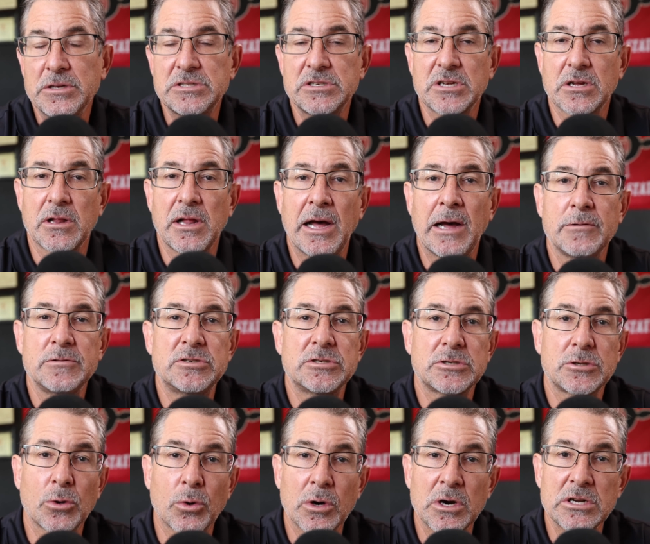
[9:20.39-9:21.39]
It's cloud
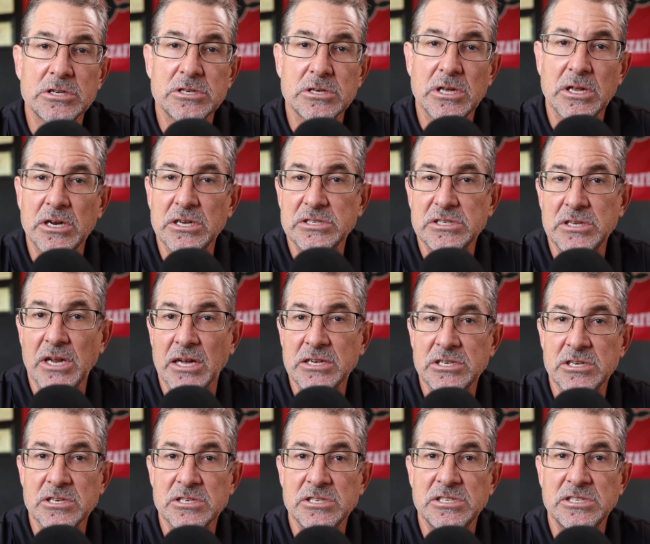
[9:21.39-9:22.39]
storage, and it's not
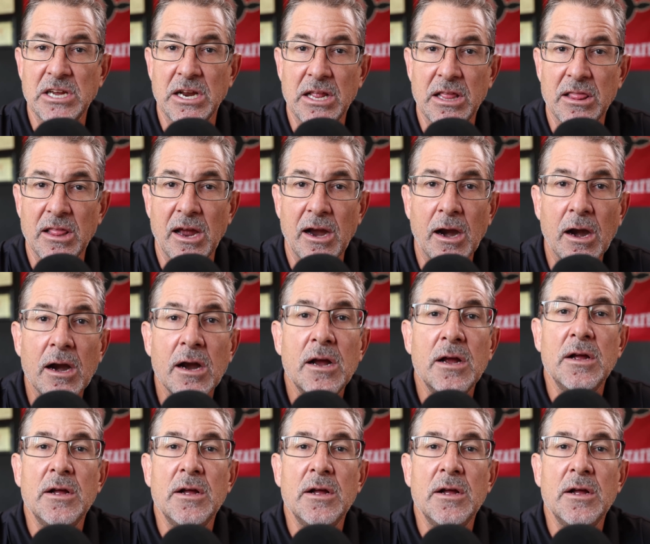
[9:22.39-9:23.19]
just sitting there,